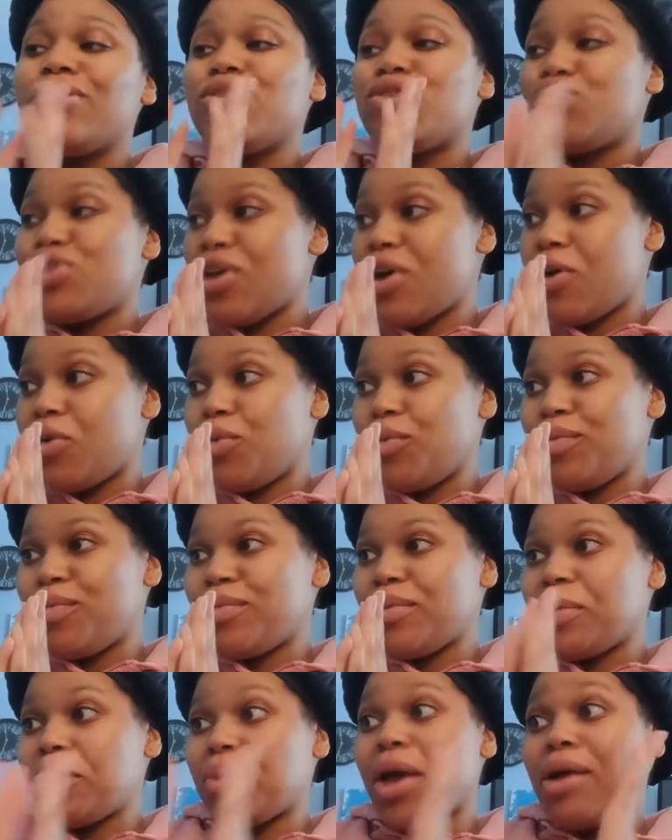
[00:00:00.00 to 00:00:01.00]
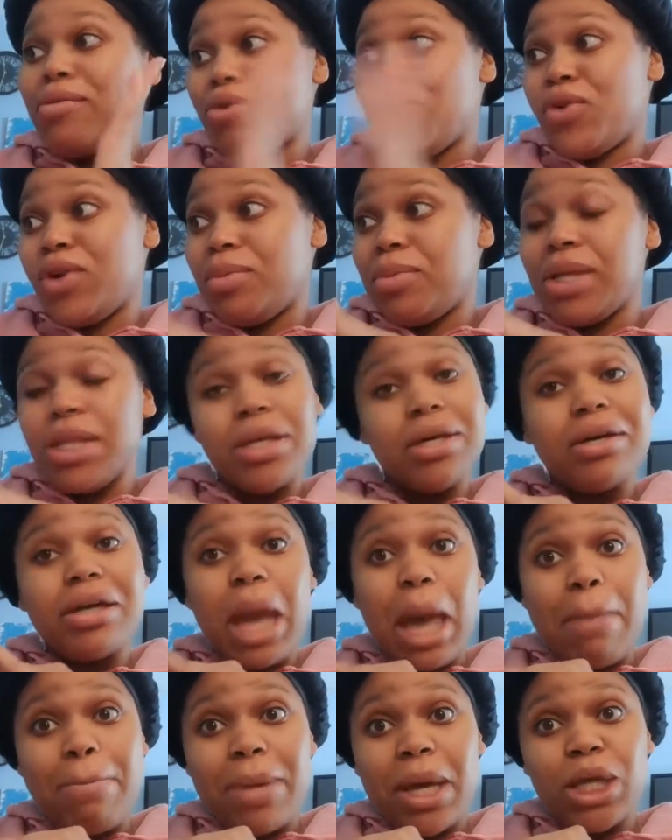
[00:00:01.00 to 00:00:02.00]
So, I'm going to be
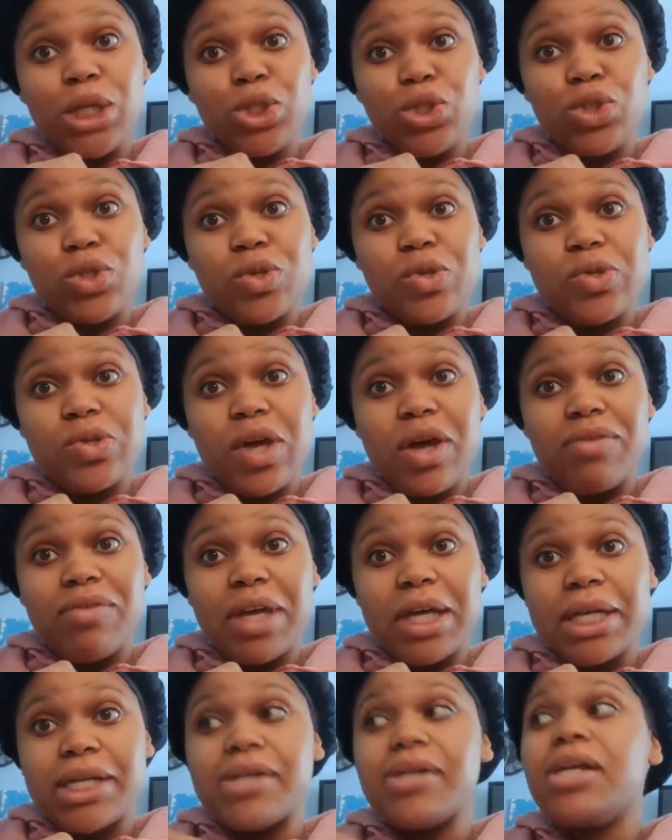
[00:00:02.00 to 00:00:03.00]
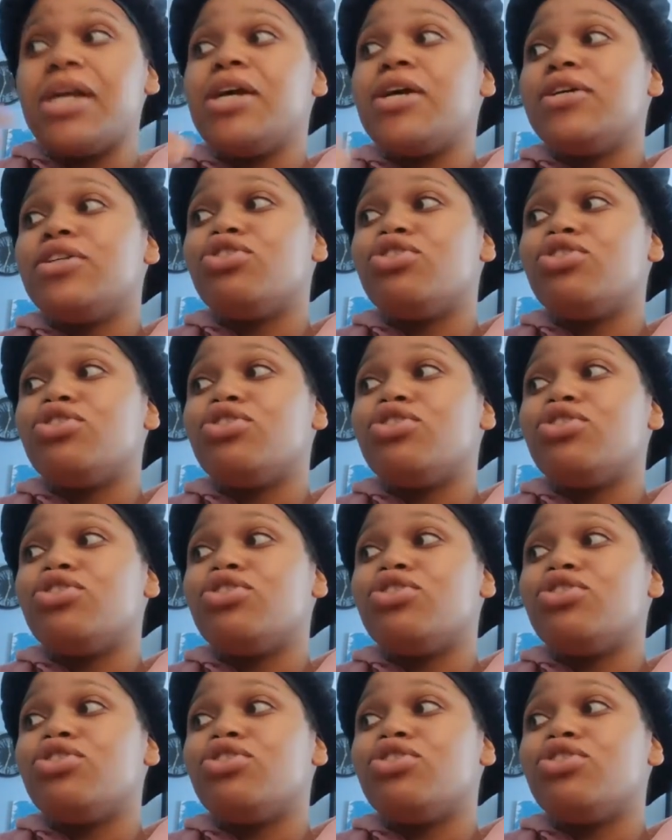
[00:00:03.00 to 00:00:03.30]
looking at pictures of Etta,